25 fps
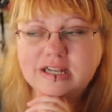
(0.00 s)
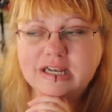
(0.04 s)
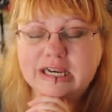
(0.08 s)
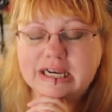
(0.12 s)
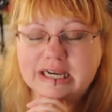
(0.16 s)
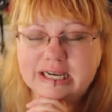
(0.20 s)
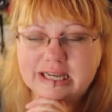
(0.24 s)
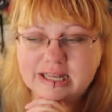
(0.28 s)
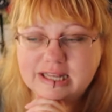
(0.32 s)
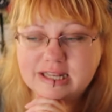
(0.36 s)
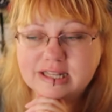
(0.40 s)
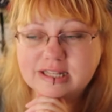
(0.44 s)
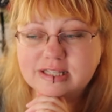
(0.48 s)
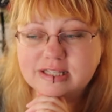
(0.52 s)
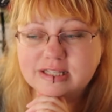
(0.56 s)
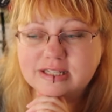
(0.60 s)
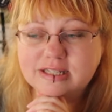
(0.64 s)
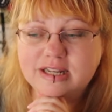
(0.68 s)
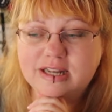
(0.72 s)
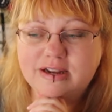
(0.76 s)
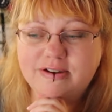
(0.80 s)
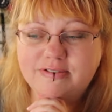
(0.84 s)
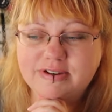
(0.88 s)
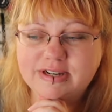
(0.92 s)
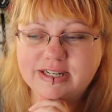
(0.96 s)
list
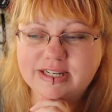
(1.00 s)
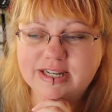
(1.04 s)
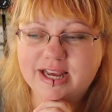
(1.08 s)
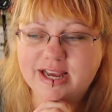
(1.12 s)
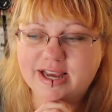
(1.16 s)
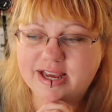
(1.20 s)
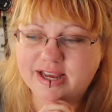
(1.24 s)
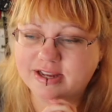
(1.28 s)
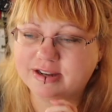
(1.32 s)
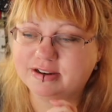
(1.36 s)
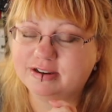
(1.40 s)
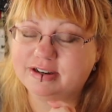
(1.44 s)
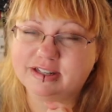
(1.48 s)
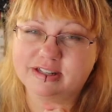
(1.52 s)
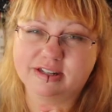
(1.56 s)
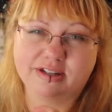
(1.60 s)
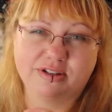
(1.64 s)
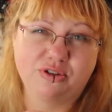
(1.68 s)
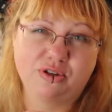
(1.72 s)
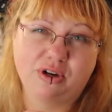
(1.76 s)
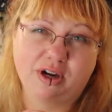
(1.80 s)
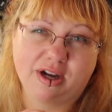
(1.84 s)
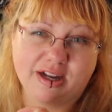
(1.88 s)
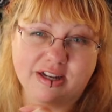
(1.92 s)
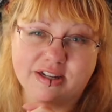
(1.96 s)
every day. At least I
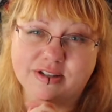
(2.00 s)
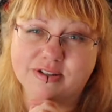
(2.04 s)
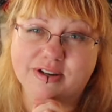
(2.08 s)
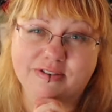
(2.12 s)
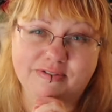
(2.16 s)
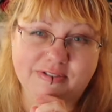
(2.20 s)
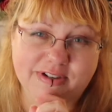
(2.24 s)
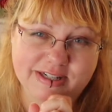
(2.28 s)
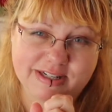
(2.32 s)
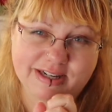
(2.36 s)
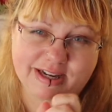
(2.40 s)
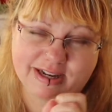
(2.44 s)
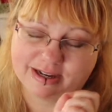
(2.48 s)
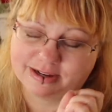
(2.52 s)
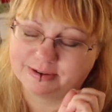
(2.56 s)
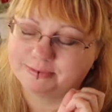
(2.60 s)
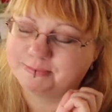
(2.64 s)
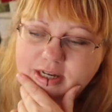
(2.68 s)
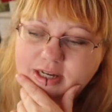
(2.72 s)
try and do it every day.